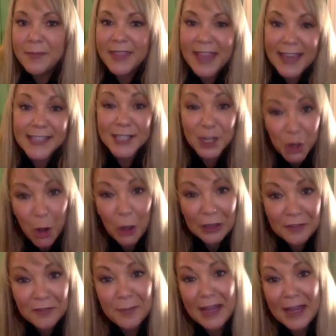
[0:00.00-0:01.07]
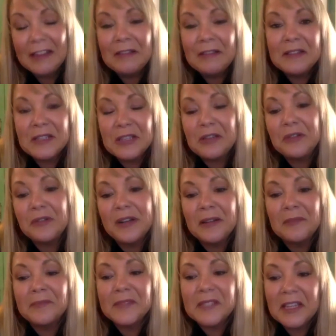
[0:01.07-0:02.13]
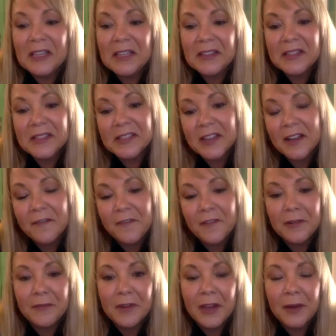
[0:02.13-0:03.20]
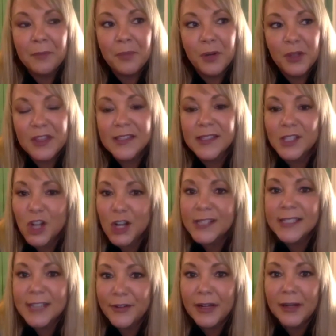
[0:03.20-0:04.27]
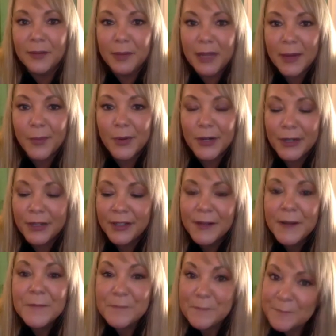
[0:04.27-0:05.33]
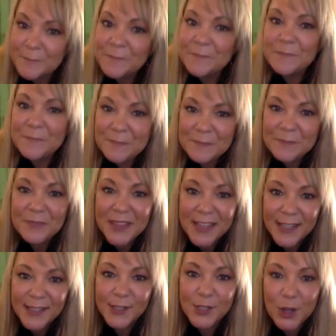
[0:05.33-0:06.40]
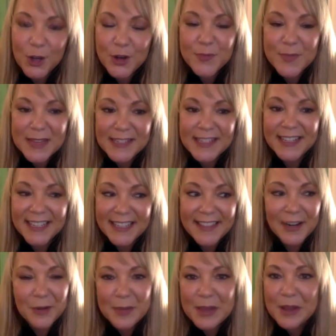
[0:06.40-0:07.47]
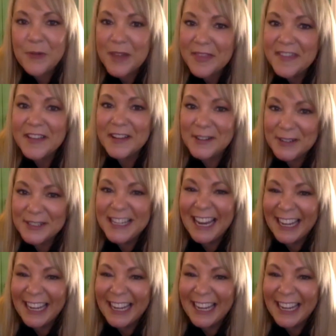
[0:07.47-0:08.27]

uh, but that is a goal of mine to um, yes. to get this stuff and and put Do these it. thoughts down on paper. Mm-hmm. Yeah. So, but uh, that'll be quite the